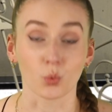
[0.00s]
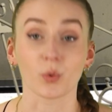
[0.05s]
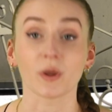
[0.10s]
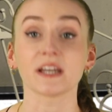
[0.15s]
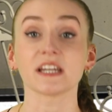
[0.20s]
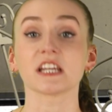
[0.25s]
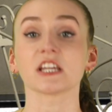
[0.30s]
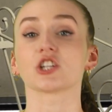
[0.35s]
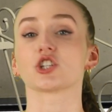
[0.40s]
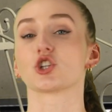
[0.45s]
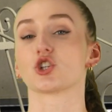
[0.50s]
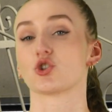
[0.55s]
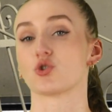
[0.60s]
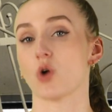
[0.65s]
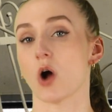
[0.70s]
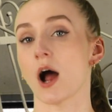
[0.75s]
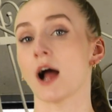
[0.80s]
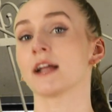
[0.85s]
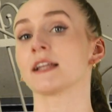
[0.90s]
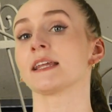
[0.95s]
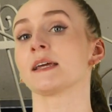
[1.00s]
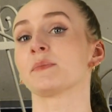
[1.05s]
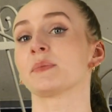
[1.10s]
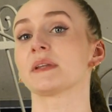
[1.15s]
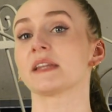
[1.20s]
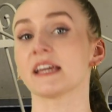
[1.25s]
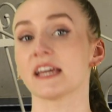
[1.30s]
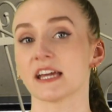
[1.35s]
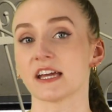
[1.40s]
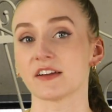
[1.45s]
Whitney strongly
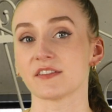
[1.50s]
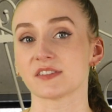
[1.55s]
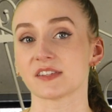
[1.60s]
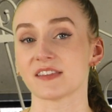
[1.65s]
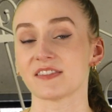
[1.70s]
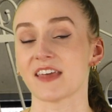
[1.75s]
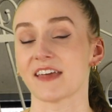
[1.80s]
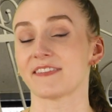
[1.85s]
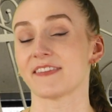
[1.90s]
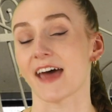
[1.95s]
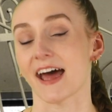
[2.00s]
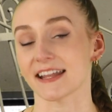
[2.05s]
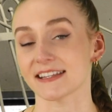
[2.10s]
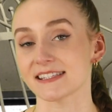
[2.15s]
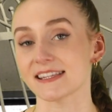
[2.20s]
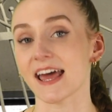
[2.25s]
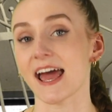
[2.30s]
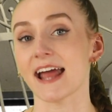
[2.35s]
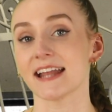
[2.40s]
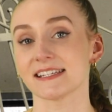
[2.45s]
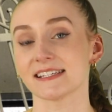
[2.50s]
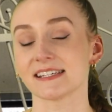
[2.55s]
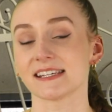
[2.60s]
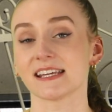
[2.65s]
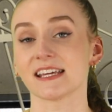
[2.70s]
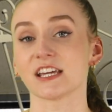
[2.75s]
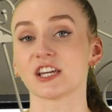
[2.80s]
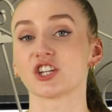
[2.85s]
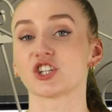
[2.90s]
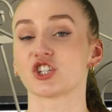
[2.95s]
believes that that's the
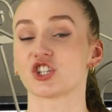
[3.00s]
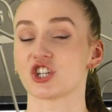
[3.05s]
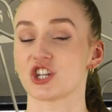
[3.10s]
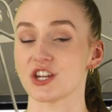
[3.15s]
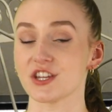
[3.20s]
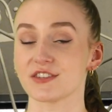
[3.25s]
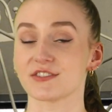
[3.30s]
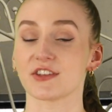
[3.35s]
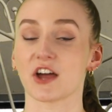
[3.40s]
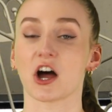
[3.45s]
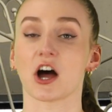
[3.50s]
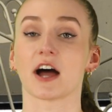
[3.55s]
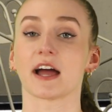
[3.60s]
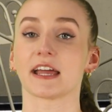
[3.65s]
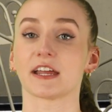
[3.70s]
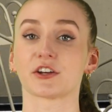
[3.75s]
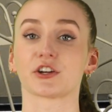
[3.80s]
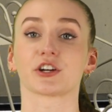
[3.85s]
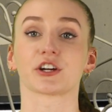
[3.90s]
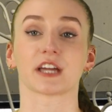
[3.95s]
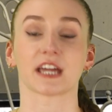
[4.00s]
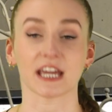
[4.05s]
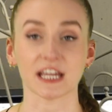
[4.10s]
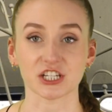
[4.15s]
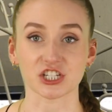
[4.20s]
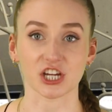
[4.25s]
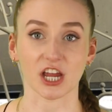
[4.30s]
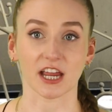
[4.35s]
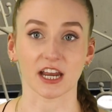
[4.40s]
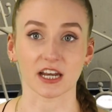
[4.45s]
entity she saw in her
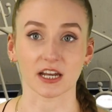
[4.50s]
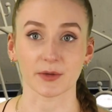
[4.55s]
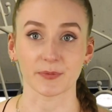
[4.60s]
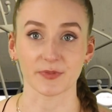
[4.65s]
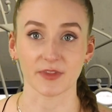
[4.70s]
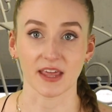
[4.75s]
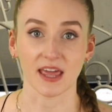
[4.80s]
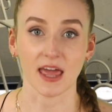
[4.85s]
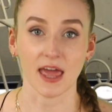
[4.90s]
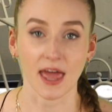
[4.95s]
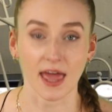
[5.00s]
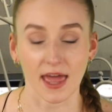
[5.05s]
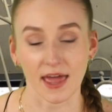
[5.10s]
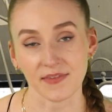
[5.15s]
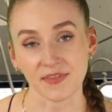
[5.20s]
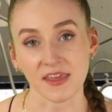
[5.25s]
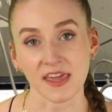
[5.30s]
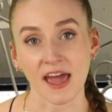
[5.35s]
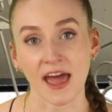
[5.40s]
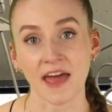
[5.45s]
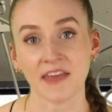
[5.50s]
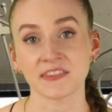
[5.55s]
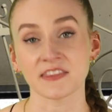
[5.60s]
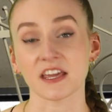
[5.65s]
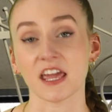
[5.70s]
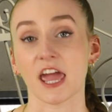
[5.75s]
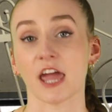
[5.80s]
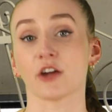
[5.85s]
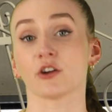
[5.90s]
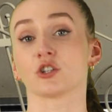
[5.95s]
kitchen. In the
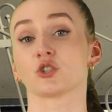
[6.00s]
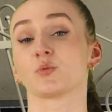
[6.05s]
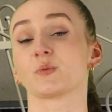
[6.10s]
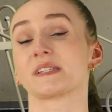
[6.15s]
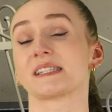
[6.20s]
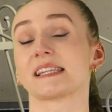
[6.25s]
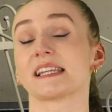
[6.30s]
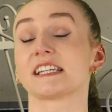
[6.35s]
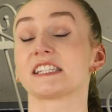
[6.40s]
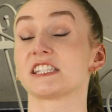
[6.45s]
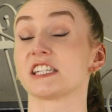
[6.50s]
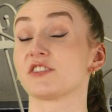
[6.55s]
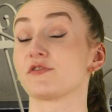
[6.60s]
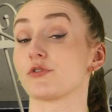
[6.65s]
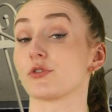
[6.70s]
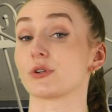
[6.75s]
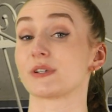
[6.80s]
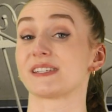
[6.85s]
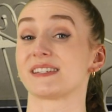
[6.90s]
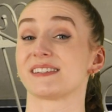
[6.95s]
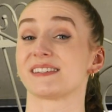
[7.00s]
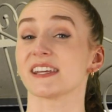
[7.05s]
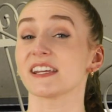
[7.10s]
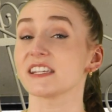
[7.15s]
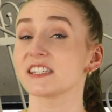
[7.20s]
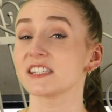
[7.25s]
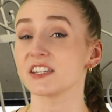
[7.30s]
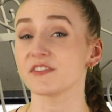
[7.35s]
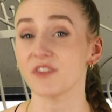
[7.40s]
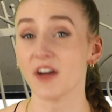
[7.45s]
end, the carriage was listed for
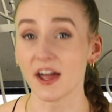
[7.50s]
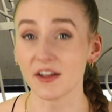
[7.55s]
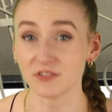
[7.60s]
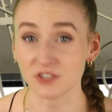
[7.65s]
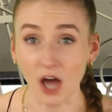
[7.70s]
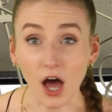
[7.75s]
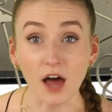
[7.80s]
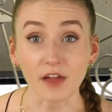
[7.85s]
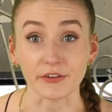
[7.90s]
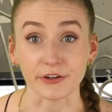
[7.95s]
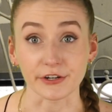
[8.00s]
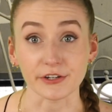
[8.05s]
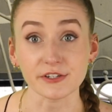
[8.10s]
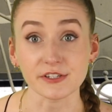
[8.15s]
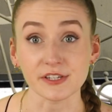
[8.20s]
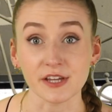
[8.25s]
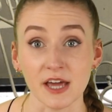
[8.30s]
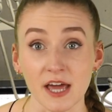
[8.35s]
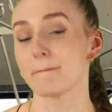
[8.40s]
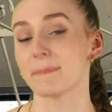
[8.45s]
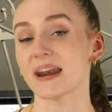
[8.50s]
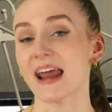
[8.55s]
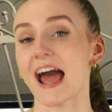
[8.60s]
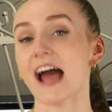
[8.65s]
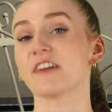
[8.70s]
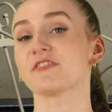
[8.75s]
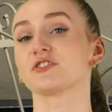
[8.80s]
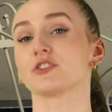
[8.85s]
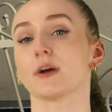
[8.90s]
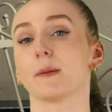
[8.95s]
$65, but
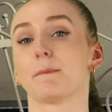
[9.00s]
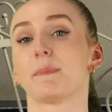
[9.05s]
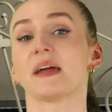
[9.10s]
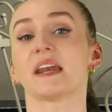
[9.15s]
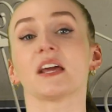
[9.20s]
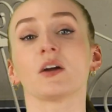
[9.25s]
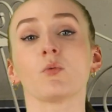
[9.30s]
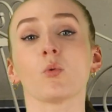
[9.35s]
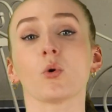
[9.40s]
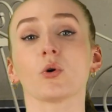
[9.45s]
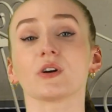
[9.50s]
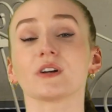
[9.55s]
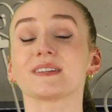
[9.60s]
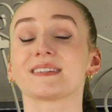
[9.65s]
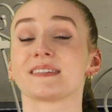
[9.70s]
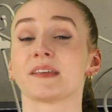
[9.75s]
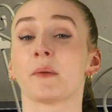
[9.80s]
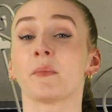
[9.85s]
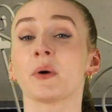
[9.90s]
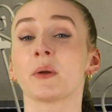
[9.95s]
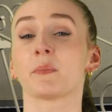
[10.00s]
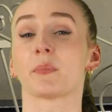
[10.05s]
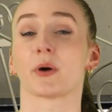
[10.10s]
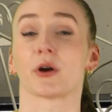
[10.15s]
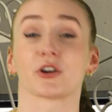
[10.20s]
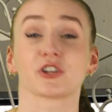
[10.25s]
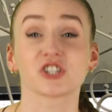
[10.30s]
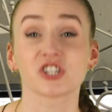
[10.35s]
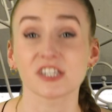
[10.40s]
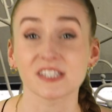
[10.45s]
after a bidding war, someone
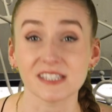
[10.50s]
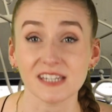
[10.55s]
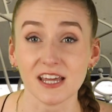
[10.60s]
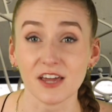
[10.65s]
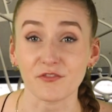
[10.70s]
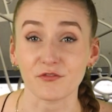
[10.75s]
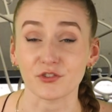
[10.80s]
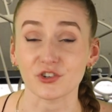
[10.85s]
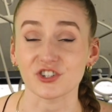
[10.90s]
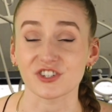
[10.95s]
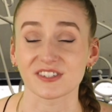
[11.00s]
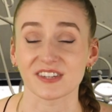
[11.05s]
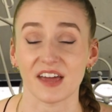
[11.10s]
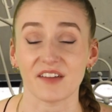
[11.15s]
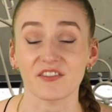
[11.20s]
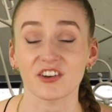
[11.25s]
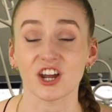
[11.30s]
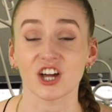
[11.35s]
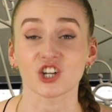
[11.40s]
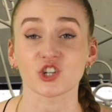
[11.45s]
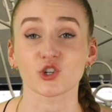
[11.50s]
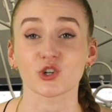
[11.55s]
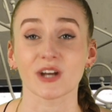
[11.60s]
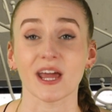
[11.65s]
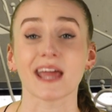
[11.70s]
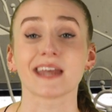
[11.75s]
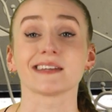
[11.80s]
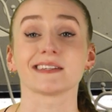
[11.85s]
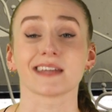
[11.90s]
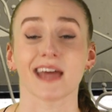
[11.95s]
purchased it for
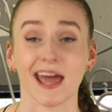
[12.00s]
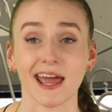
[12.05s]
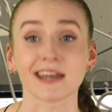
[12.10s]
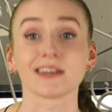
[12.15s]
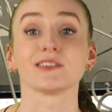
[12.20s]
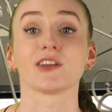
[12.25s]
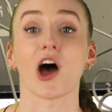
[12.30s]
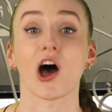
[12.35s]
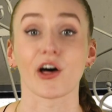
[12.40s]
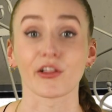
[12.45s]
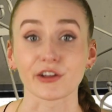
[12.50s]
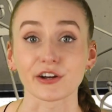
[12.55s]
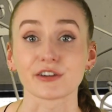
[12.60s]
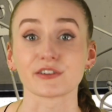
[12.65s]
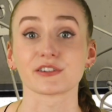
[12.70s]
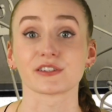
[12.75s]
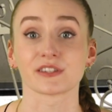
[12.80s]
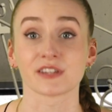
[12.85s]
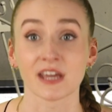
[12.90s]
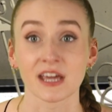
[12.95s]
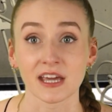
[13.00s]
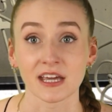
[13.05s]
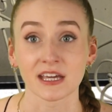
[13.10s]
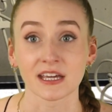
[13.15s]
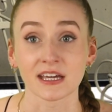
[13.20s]
$710.